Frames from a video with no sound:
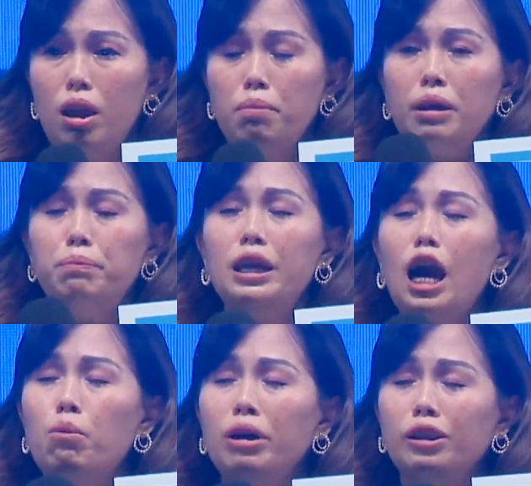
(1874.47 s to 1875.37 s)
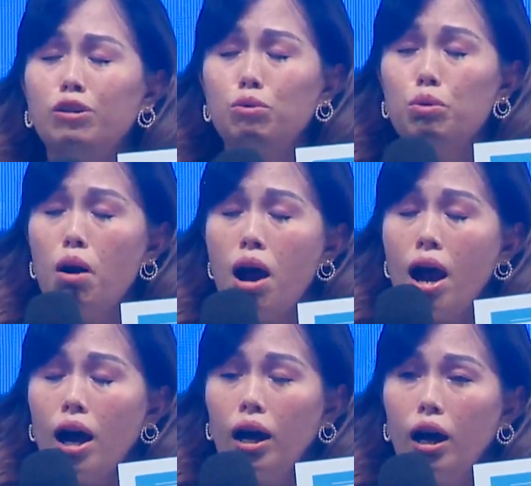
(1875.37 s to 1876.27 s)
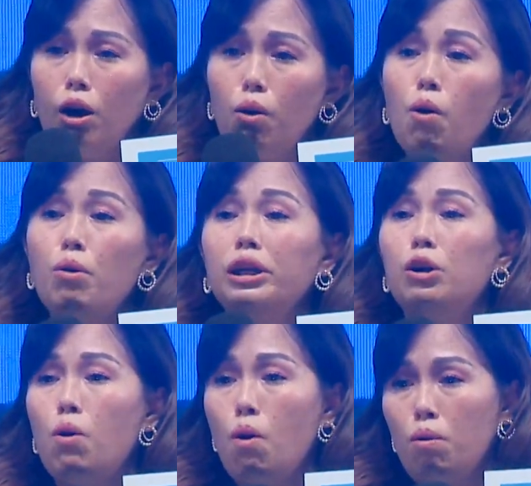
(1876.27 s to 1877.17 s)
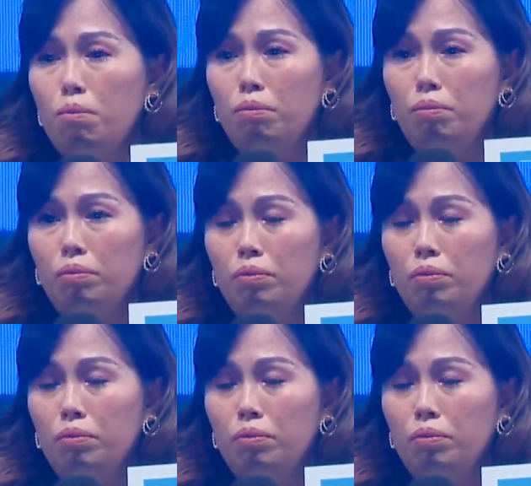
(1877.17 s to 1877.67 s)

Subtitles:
Maybe I wanted to own a home